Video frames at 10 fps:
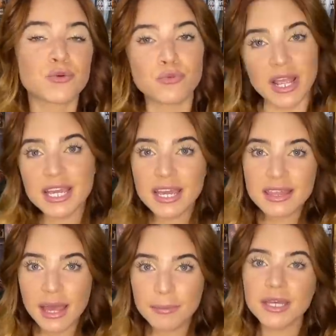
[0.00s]
ranking
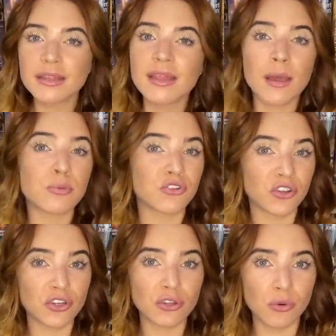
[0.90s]
them in that
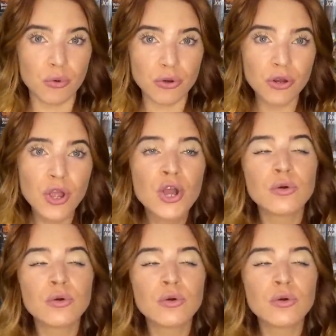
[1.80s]
particular order